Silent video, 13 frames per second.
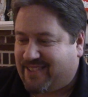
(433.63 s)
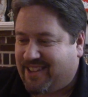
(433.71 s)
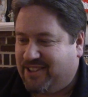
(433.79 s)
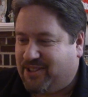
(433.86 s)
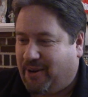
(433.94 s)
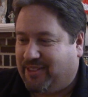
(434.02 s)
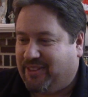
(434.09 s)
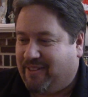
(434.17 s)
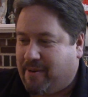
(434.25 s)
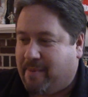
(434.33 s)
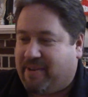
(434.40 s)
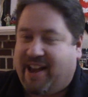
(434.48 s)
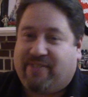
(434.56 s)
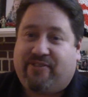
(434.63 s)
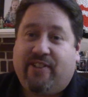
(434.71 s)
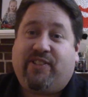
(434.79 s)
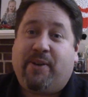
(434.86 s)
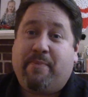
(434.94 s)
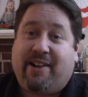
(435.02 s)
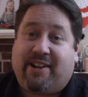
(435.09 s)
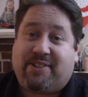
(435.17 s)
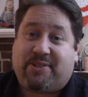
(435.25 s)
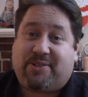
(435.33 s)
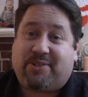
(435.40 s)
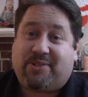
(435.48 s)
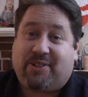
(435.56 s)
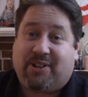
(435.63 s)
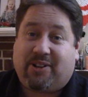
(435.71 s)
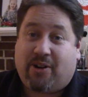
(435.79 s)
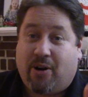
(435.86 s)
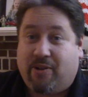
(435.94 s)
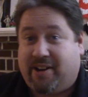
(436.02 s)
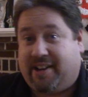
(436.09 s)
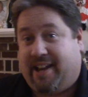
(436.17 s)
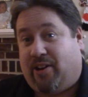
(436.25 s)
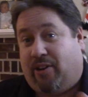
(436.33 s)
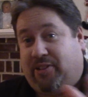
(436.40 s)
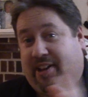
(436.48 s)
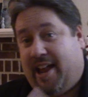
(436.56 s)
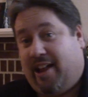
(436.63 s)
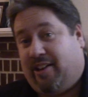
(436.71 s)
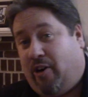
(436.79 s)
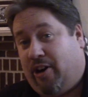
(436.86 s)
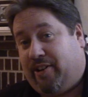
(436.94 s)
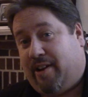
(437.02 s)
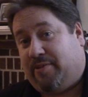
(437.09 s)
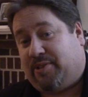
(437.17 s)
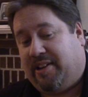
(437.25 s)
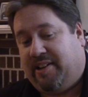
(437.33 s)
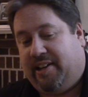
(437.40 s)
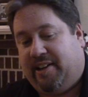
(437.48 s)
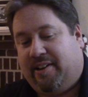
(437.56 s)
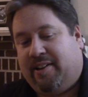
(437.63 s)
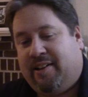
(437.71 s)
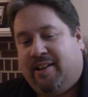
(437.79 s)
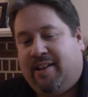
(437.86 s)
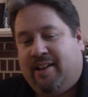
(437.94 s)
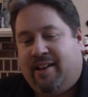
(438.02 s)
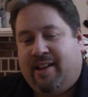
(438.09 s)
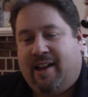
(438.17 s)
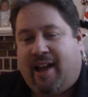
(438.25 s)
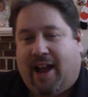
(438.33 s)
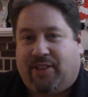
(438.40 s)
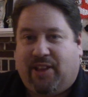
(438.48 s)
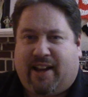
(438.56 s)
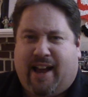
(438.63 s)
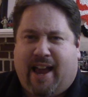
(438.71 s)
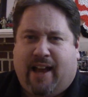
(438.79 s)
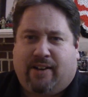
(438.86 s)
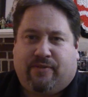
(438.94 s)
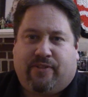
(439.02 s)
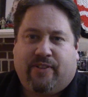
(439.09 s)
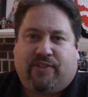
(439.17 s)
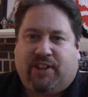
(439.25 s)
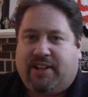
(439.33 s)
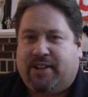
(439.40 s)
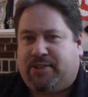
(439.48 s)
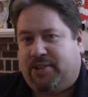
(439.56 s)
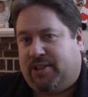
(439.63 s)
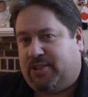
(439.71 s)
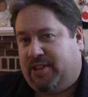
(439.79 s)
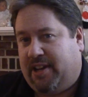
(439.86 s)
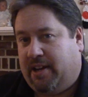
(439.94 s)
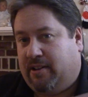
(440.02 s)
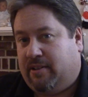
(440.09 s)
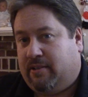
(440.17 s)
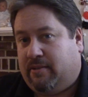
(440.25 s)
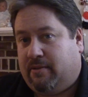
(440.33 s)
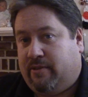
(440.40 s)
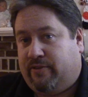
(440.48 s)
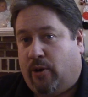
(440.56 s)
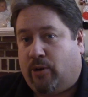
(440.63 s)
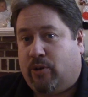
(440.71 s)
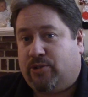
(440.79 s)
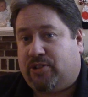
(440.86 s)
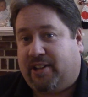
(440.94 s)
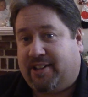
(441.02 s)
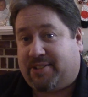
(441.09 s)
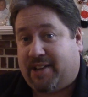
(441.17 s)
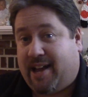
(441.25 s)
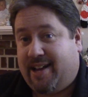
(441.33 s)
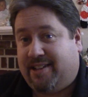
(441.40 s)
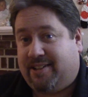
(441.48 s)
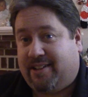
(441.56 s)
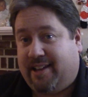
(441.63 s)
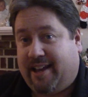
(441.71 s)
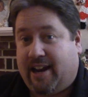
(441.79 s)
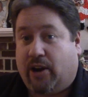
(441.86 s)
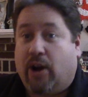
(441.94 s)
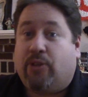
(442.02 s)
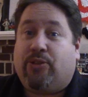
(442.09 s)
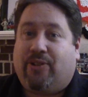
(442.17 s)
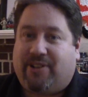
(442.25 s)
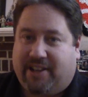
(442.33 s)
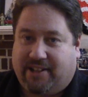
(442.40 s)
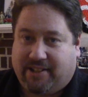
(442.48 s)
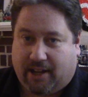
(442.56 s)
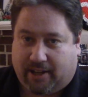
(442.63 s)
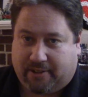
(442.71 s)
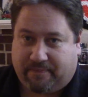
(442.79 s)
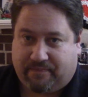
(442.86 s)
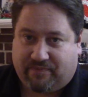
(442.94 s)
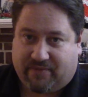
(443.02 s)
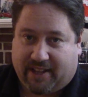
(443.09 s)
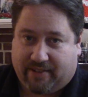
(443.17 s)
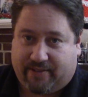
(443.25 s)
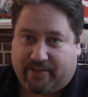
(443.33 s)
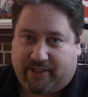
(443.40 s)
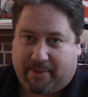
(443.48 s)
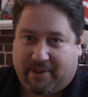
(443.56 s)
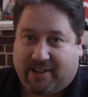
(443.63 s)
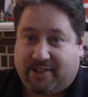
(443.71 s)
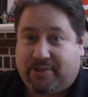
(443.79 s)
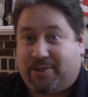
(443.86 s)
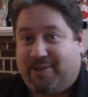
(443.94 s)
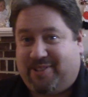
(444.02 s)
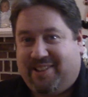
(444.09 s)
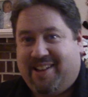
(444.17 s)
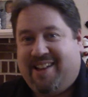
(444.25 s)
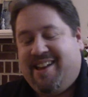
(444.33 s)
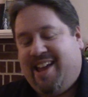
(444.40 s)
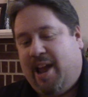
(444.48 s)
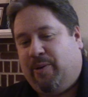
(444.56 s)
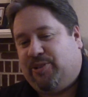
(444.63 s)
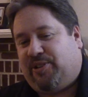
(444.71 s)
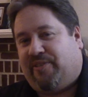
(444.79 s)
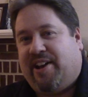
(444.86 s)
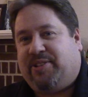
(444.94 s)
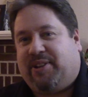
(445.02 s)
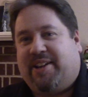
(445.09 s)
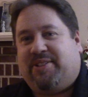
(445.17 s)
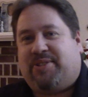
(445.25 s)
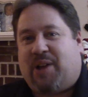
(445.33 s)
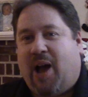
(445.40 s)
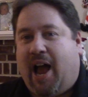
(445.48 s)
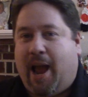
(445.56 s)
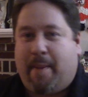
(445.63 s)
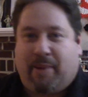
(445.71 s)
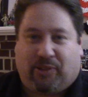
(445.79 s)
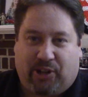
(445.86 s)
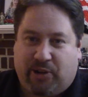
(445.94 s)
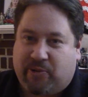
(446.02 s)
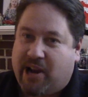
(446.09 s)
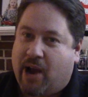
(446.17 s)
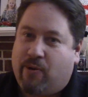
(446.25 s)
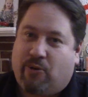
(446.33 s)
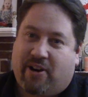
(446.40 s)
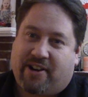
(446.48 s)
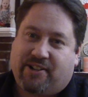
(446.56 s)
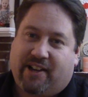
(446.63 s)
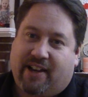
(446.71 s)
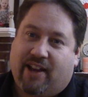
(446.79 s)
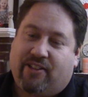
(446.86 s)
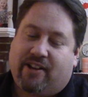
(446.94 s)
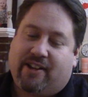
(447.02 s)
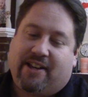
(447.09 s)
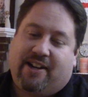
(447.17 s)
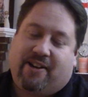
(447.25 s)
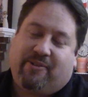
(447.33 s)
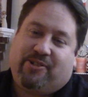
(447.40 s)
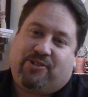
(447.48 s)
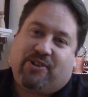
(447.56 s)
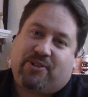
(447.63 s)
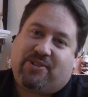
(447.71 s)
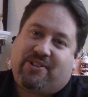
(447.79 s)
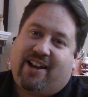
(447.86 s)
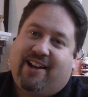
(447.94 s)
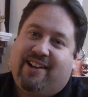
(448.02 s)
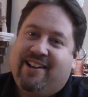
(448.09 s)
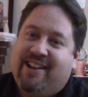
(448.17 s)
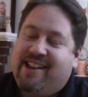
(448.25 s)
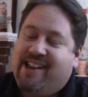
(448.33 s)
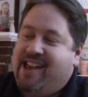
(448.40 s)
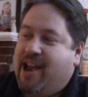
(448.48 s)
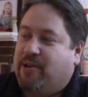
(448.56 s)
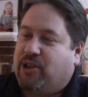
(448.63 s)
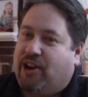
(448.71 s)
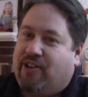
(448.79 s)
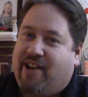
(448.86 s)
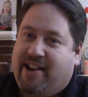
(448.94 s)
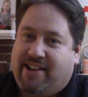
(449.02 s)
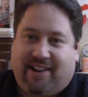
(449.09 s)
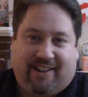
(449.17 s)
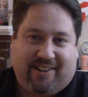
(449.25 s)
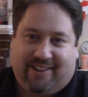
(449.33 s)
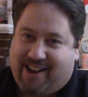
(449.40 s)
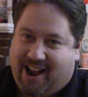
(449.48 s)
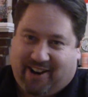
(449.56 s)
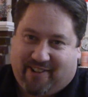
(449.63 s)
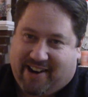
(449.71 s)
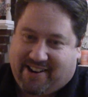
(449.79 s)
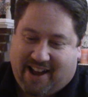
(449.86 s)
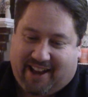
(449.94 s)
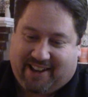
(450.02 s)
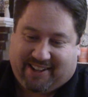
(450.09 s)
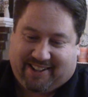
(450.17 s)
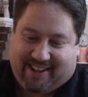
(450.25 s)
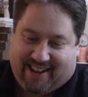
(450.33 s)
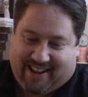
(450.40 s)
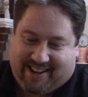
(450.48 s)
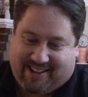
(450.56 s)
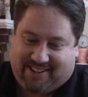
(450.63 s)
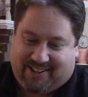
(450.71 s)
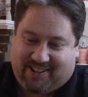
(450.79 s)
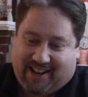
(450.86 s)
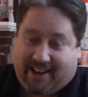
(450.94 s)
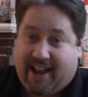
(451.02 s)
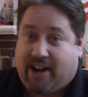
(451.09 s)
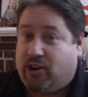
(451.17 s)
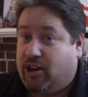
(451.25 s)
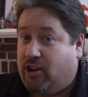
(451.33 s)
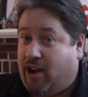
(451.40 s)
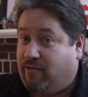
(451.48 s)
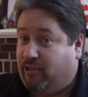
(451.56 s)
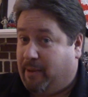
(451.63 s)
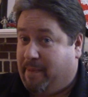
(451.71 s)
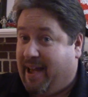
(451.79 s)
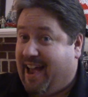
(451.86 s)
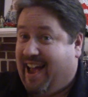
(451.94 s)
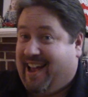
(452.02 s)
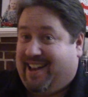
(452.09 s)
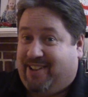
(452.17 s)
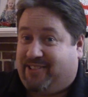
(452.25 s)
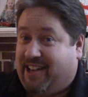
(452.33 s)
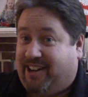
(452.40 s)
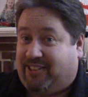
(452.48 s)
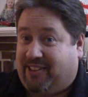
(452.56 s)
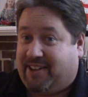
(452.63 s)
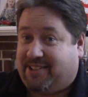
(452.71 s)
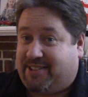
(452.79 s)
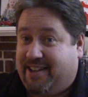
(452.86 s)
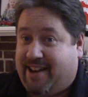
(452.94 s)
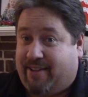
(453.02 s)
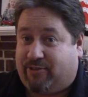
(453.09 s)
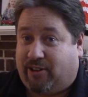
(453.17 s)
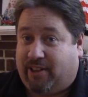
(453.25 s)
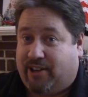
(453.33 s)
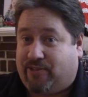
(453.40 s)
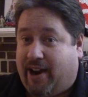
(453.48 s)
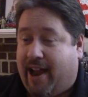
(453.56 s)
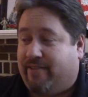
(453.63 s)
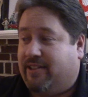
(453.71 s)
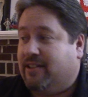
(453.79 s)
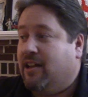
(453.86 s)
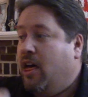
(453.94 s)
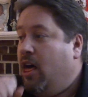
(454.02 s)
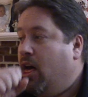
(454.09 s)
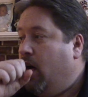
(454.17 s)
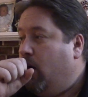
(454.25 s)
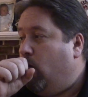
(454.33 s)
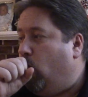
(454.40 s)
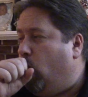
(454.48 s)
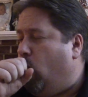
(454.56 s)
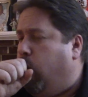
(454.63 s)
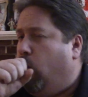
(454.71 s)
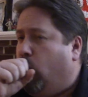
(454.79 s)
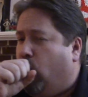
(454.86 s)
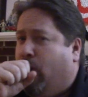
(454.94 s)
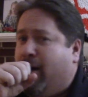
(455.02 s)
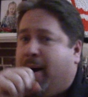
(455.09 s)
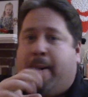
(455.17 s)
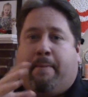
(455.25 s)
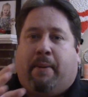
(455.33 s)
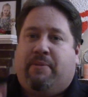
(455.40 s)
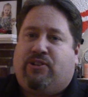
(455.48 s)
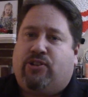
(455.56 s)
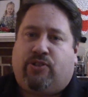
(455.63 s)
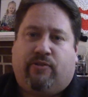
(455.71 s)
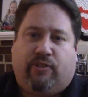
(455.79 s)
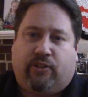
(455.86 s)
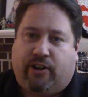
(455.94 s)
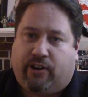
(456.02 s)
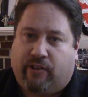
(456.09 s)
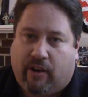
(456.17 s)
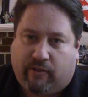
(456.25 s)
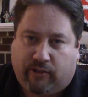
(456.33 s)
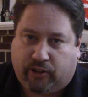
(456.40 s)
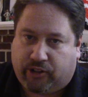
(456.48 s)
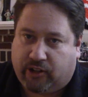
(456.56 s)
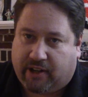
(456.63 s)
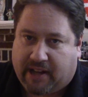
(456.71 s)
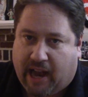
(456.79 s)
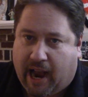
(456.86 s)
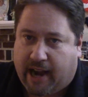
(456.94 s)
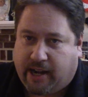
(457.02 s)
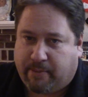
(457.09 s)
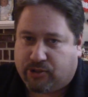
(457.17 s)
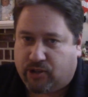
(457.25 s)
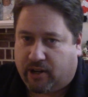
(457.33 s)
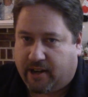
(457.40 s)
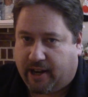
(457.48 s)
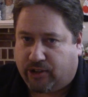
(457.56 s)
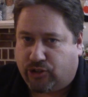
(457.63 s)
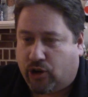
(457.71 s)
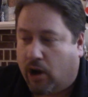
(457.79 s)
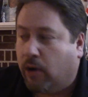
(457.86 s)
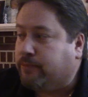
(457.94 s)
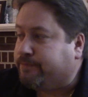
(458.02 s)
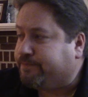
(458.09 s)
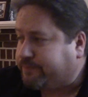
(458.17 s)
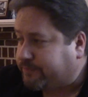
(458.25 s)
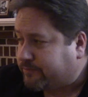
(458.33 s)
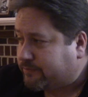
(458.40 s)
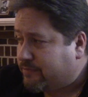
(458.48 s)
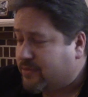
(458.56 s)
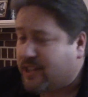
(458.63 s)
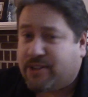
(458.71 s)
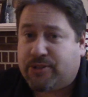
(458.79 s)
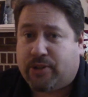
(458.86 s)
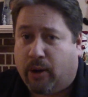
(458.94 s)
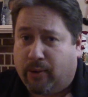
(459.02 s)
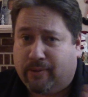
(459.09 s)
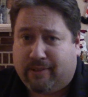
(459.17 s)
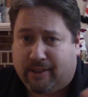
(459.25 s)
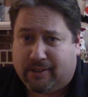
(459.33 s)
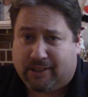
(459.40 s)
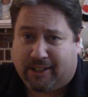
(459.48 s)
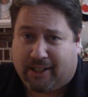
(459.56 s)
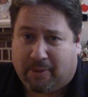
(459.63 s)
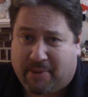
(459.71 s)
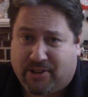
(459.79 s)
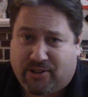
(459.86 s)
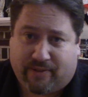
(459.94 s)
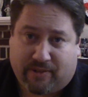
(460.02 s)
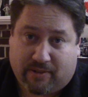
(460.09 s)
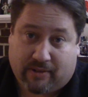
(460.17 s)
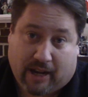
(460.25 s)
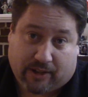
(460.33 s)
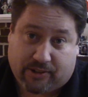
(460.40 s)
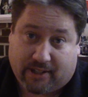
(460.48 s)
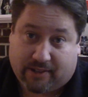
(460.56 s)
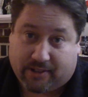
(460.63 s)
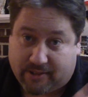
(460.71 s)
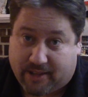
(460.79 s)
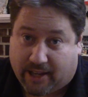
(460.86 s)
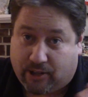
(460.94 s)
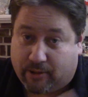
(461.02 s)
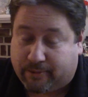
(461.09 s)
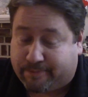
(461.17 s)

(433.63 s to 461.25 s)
So I remember I had 50 minutes to go and get all the autographs I needed. I think I had 15 to 16 photos to get signed, and I got 13 done in 15 minutes. So it was a race against time, and Leo and I were working together, and it was just, it was a great night. And again, it could have gone really bad if they didn't let us in after all that driving. But Mitch is a really good guy, and he puts on a nice show. So, you know, Mitch, if you are seeing this, thank you.